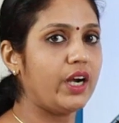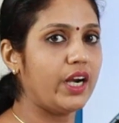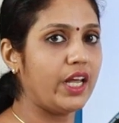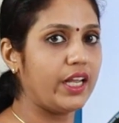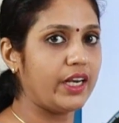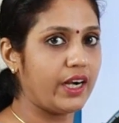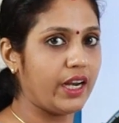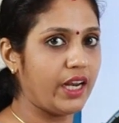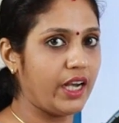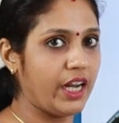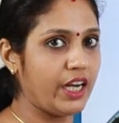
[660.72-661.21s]

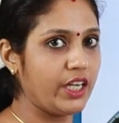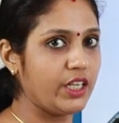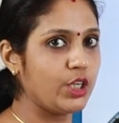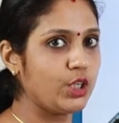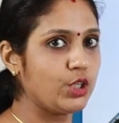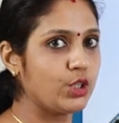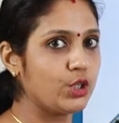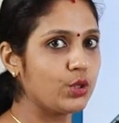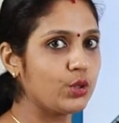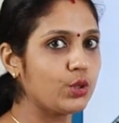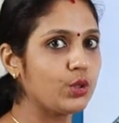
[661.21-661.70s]

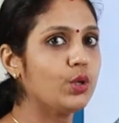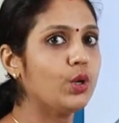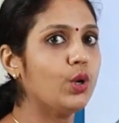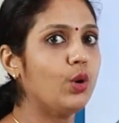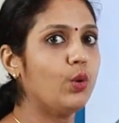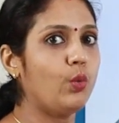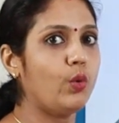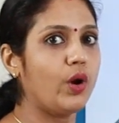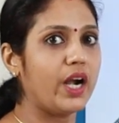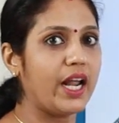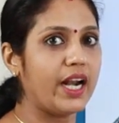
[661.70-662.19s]
182,
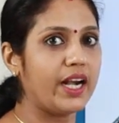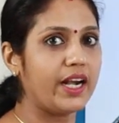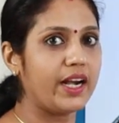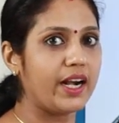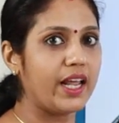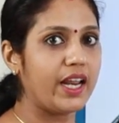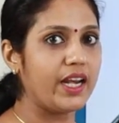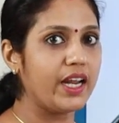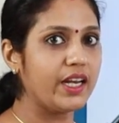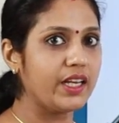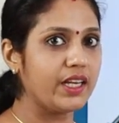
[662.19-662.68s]

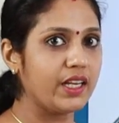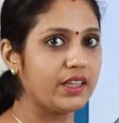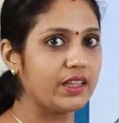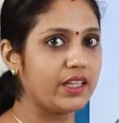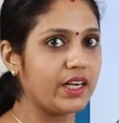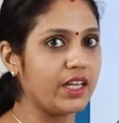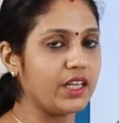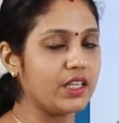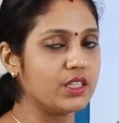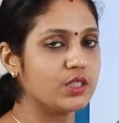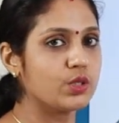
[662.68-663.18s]

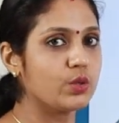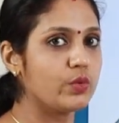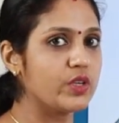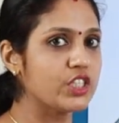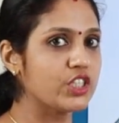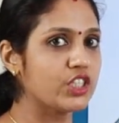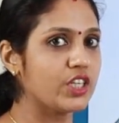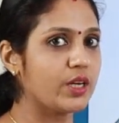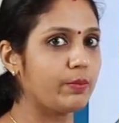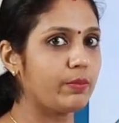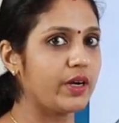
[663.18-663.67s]
183. So
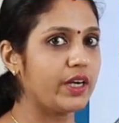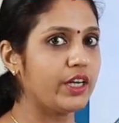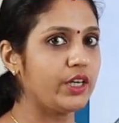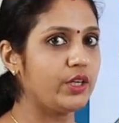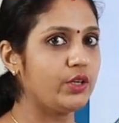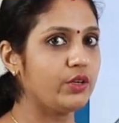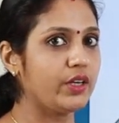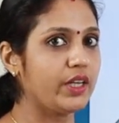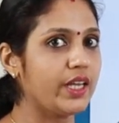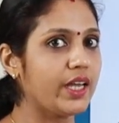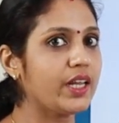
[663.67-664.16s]
which number
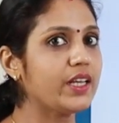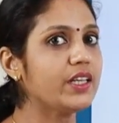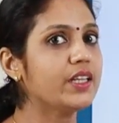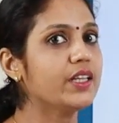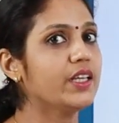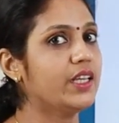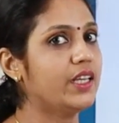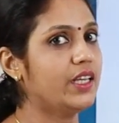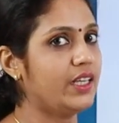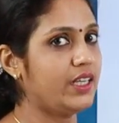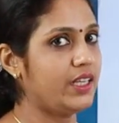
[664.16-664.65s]
did you
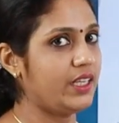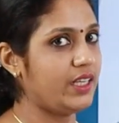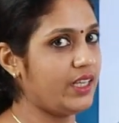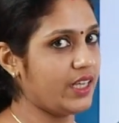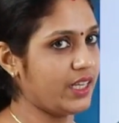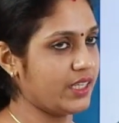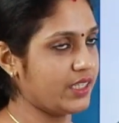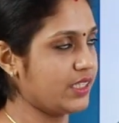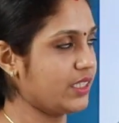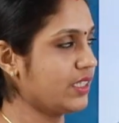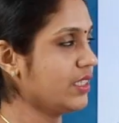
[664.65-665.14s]
get?
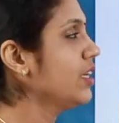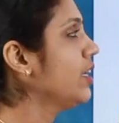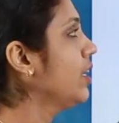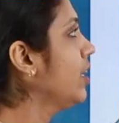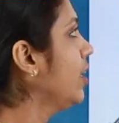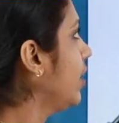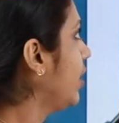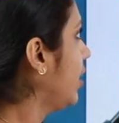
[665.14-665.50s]
Yes.